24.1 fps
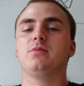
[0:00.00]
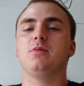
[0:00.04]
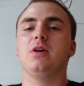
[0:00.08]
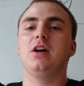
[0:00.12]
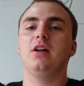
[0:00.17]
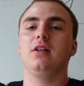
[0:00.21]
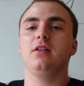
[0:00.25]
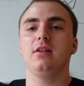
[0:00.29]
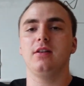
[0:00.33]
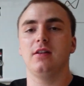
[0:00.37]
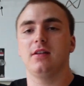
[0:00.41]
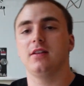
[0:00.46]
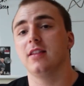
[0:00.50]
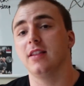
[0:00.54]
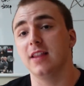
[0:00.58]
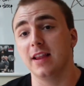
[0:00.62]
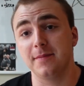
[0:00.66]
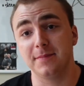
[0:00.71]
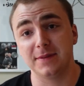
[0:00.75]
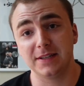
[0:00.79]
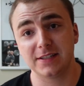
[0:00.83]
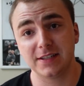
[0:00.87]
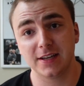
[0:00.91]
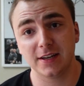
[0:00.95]
Well,
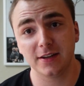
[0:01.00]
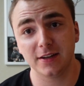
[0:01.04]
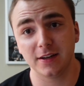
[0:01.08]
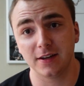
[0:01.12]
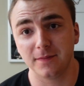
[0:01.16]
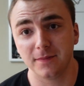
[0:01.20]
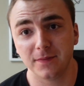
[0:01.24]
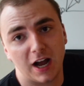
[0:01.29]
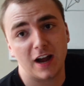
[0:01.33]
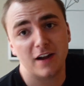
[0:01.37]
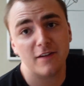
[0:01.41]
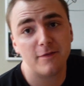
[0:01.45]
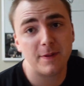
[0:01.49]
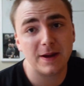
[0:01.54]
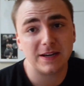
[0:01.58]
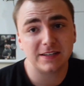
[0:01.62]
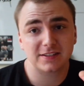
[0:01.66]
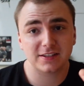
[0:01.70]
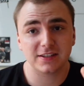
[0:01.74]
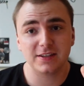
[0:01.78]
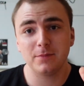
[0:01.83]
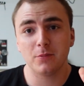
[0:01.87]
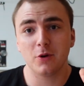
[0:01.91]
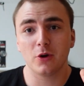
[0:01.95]
let me tell you. I've
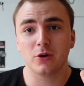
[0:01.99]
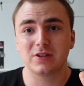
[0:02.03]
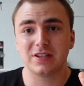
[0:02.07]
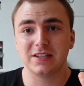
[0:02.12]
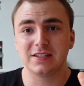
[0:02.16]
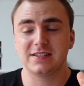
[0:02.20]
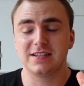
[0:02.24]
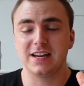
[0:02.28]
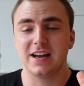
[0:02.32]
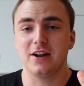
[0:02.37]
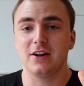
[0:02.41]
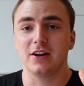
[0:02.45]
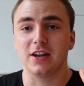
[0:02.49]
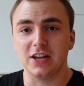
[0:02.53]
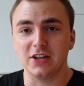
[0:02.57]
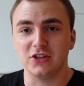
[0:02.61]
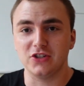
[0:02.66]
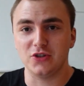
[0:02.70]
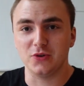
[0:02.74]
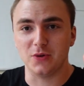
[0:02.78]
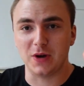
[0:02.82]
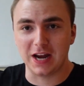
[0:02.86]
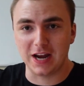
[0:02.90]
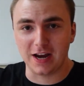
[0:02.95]
basically broke this down
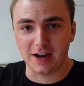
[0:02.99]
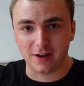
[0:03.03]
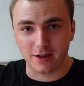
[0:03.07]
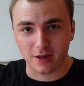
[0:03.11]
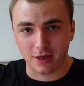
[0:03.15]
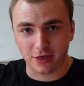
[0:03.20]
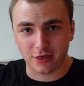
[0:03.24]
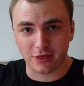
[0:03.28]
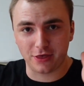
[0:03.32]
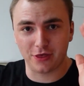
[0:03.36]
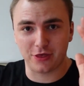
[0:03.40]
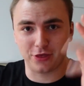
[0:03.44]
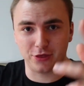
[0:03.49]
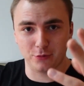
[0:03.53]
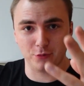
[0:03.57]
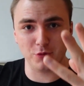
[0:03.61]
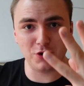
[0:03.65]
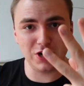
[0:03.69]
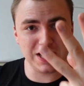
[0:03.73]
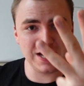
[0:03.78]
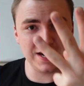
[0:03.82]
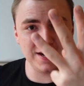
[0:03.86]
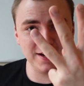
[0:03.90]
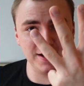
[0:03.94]
into a
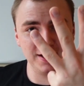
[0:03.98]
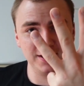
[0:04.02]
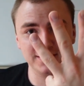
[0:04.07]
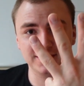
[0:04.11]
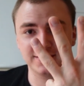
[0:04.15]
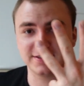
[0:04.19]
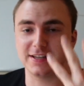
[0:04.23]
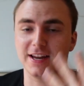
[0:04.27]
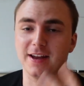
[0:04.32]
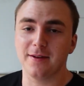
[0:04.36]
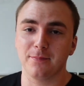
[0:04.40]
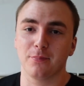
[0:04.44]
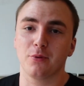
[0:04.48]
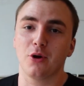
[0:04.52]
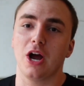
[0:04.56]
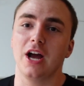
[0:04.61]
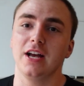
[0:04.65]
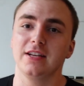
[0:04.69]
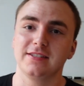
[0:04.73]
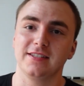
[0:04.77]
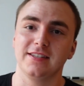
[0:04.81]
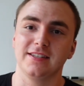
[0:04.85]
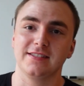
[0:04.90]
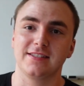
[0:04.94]
three step
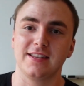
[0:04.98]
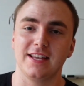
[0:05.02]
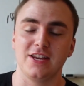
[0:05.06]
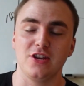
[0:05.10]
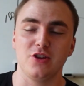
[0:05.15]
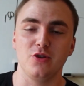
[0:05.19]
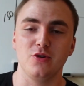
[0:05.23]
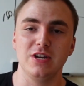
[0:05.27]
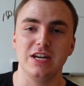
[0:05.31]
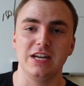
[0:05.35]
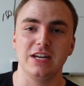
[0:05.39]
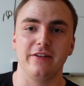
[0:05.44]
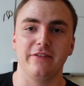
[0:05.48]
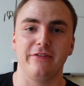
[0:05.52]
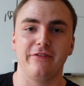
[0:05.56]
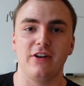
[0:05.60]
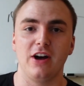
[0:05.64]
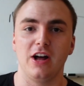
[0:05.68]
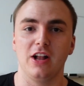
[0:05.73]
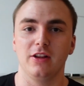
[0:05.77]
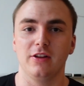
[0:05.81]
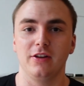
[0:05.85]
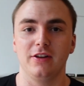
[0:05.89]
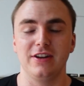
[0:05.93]
process that you need to
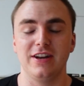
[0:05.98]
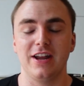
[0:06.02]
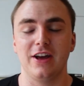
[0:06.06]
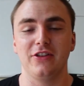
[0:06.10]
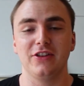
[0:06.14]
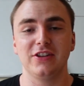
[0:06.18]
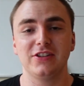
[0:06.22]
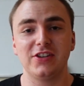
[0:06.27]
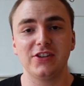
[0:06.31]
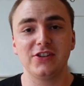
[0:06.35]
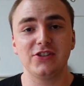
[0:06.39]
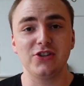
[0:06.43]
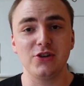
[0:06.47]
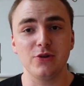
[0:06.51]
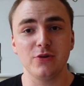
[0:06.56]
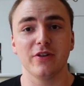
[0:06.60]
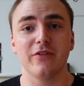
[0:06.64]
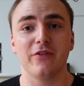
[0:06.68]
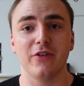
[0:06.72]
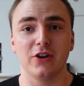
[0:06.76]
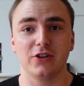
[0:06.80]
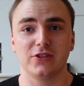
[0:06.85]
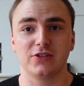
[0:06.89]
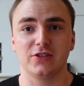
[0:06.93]
follow. Now this is
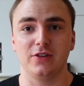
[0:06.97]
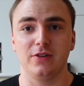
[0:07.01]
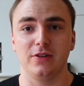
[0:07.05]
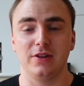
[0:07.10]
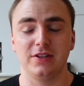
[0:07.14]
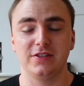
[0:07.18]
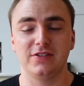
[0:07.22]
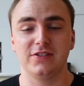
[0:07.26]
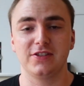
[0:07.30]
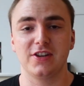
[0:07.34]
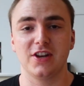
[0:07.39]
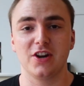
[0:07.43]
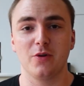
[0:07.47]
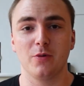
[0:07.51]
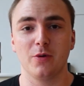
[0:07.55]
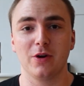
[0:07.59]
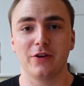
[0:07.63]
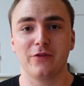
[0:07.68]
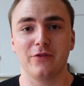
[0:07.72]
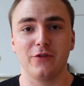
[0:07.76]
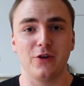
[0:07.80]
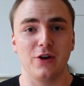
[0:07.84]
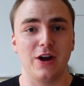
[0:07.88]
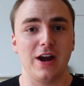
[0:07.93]
universal. This is gonna
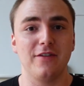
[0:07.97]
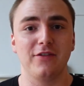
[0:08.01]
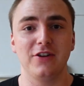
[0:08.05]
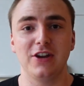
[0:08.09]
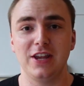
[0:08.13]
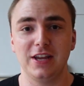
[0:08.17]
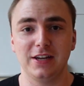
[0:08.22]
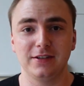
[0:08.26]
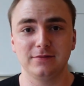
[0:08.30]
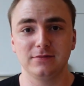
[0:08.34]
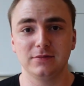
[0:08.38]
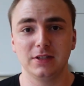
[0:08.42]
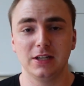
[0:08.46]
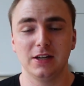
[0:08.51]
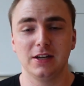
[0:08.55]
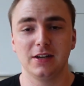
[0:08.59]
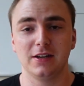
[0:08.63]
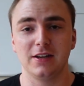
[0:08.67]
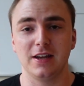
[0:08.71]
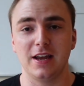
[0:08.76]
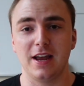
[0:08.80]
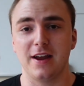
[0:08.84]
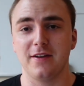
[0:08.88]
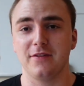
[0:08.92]
work for everything,
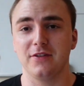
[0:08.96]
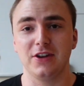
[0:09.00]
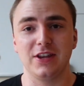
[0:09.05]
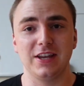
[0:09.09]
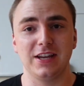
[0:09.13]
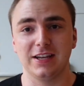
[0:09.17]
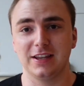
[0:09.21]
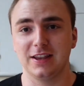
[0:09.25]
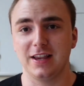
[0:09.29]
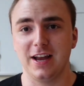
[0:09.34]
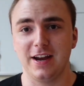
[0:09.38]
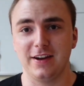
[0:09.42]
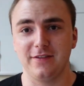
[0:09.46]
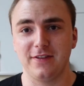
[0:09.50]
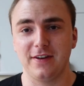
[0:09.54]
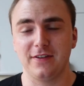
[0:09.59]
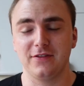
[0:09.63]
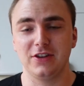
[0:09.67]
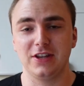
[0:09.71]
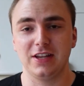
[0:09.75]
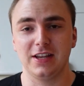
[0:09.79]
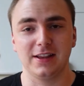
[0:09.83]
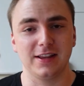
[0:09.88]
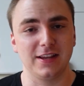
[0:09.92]
everything in life,
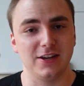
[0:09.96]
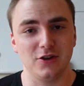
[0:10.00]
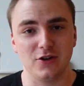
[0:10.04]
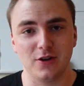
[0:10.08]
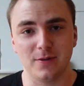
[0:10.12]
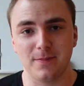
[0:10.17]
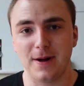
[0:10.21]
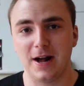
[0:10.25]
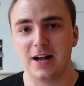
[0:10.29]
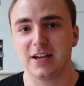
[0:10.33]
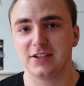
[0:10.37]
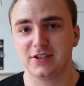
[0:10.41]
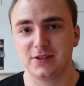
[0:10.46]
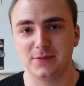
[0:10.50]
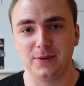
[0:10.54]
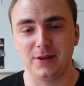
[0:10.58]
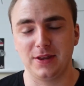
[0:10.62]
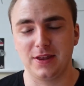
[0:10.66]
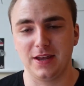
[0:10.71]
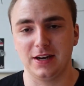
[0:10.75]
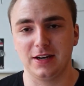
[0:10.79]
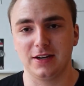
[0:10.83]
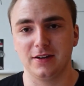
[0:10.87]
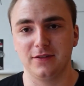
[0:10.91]
everything that you could possibly
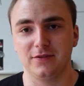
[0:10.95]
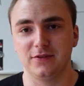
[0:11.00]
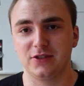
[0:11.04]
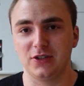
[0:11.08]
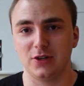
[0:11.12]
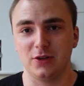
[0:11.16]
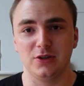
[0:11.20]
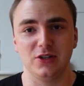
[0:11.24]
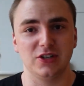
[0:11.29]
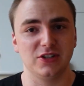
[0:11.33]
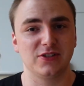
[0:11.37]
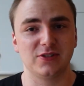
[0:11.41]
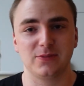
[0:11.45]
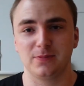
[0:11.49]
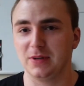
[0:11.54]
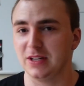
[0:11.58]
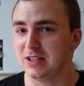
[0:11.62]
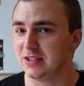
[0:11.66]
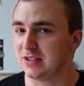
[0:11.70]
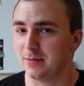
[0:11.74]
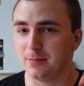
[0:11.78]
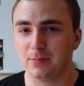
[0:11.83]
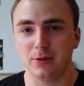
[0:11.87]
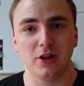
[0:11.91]
think of. So just,
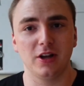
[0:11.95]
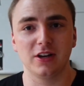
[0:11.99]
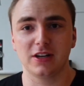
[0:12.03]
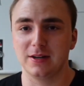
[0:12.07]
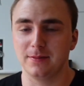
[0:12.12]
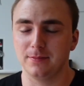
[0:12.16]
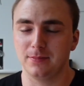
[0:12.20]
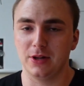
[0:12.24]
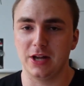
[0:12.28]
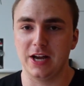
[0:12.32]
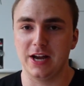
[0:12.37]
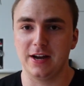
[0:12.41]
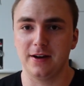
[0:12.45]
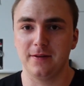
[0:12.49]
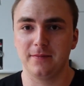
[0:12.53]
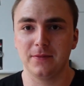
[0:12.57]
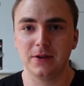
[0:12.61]
it's a plug and play.